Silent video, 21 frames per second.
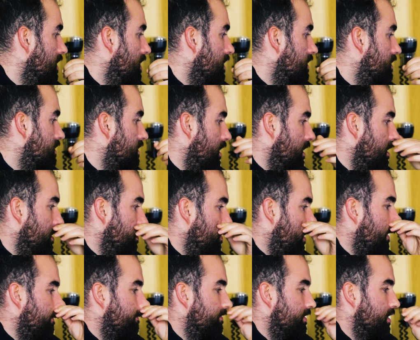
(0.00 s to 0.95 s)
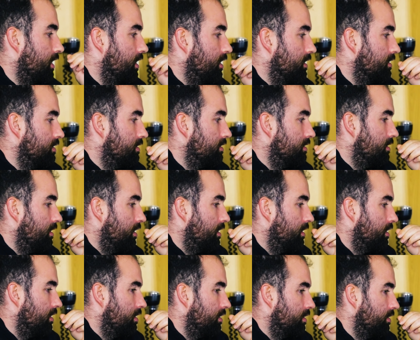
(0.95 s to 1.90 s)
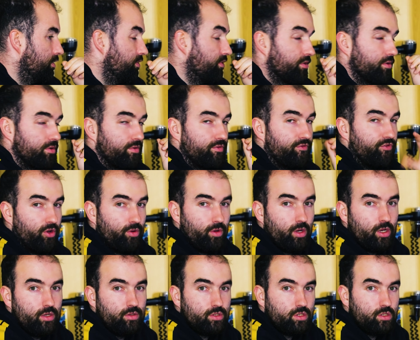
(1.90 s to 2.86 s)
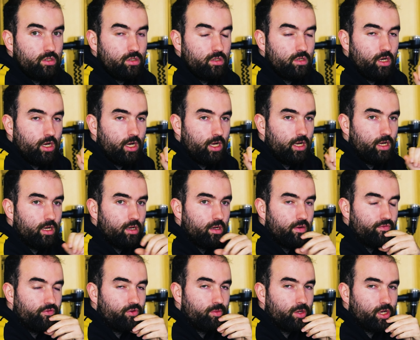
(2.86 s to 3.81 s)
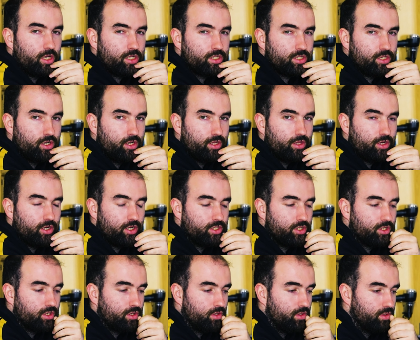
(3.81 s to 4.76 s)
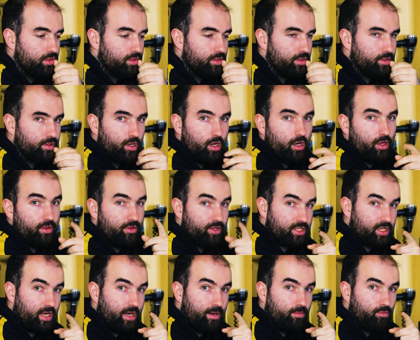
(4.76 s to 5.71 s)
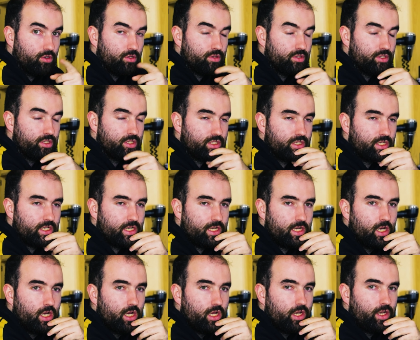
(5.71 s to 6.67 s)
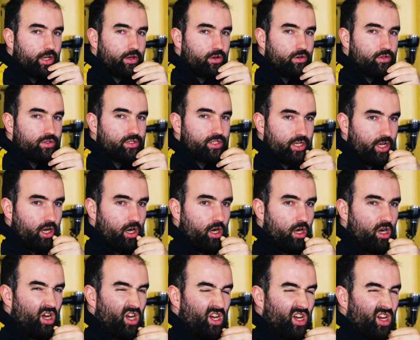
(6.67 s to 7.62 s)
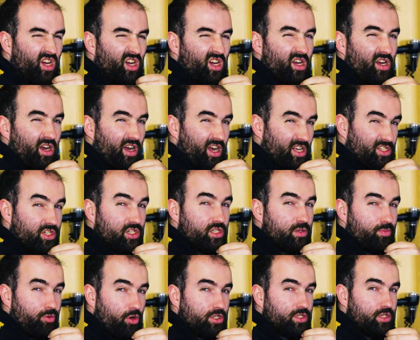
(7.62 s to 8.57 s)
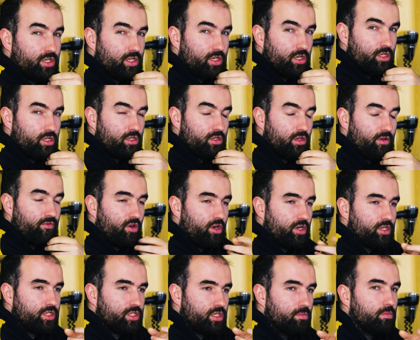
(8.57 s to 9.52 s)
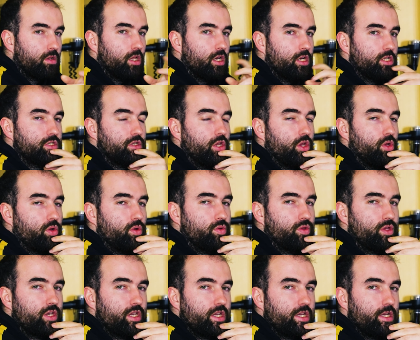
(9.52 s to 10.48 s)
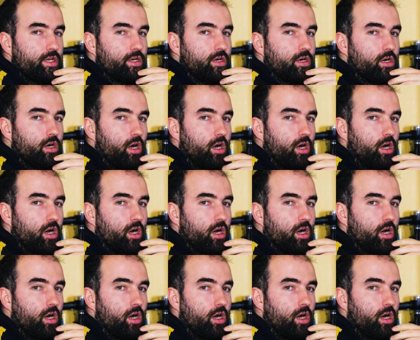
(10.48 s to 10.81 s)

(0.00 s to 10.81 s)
So I've done the photos from last night that I took on this camera, the Nikon ZR. Actually surprisingly good. They're very similar to the